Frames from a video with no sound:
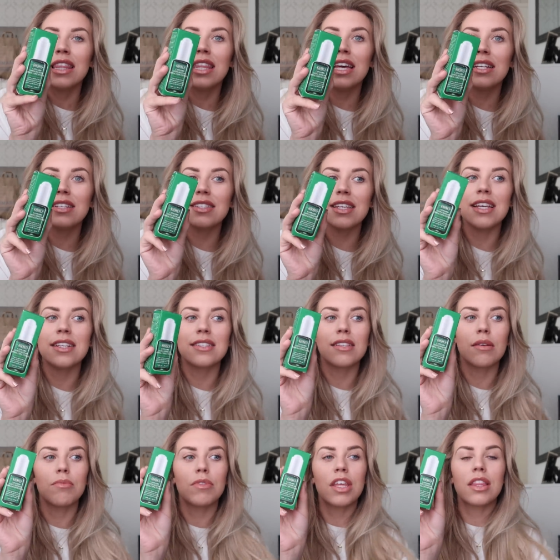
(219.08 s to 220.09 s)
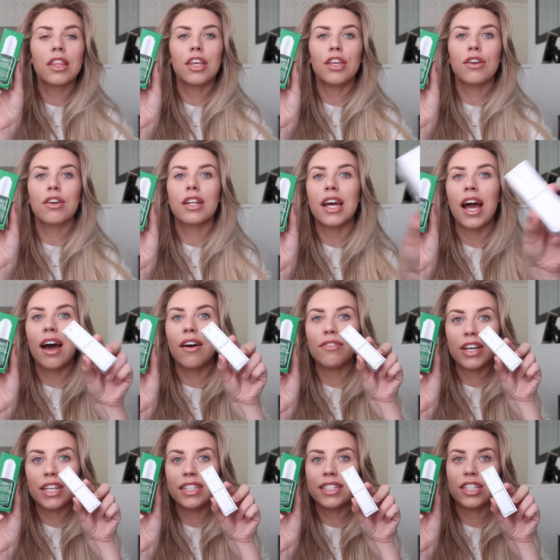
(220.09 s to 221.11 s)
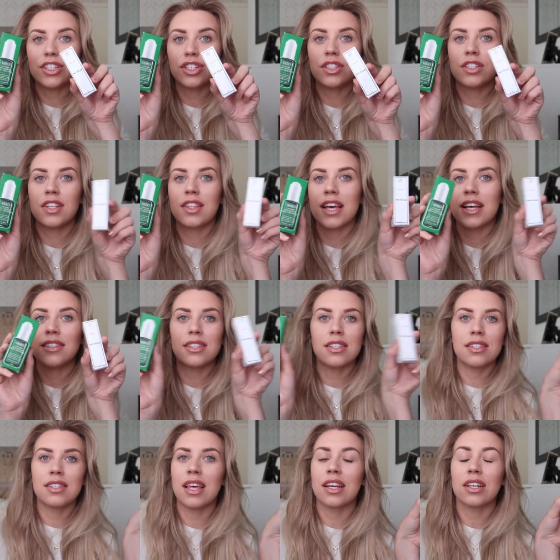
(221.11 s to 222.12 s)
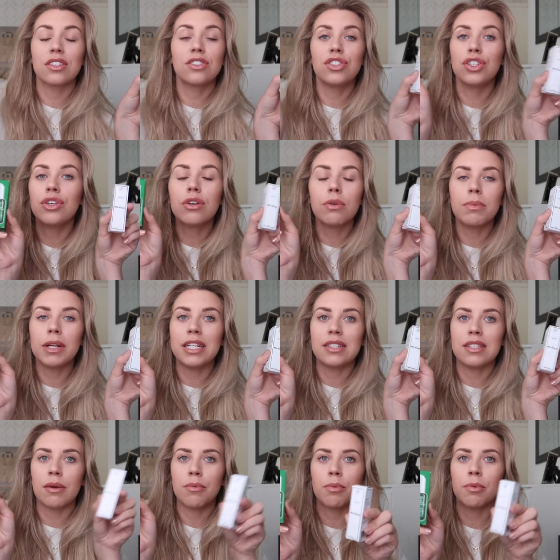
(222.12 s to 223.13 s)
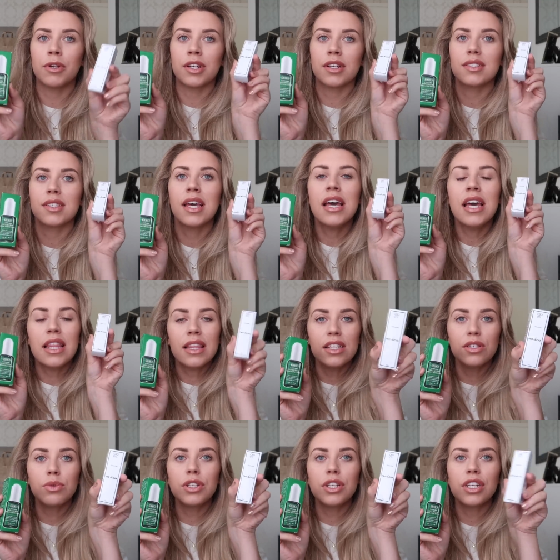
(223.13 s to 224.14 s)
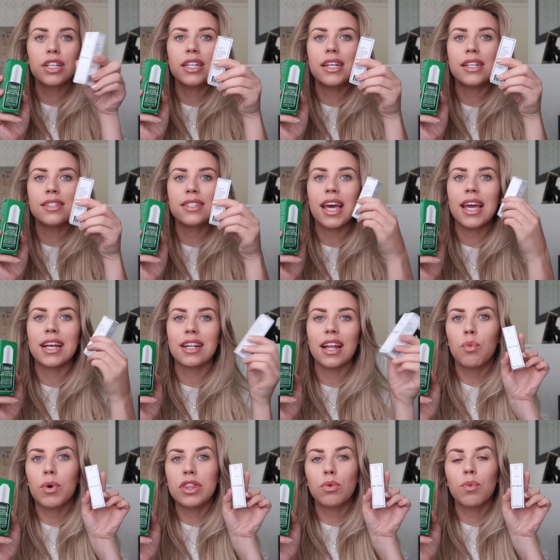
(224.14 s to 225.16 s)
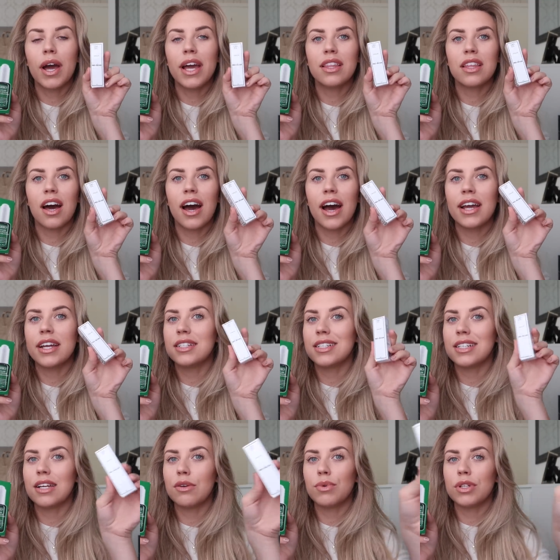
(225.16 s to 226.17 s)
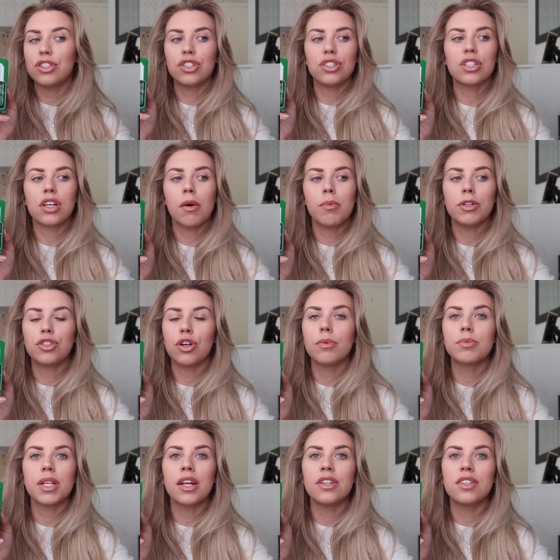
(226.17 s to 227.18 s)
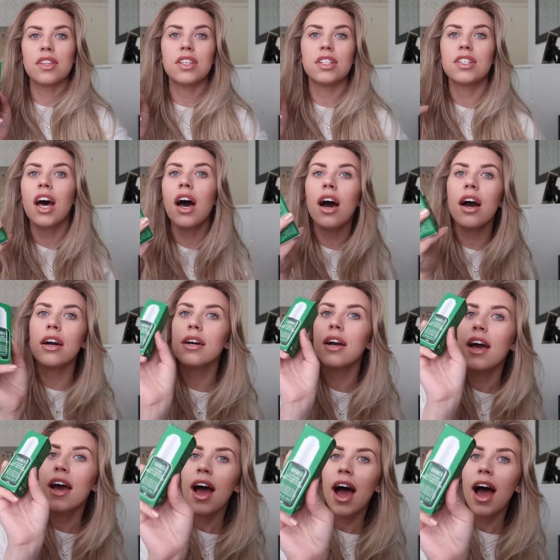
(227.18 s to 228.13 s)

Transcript: This is something that you can have in addition to this. So they're two completely separate products. This one you can intake like, with the way that I did it with just a couple of drops under the tongue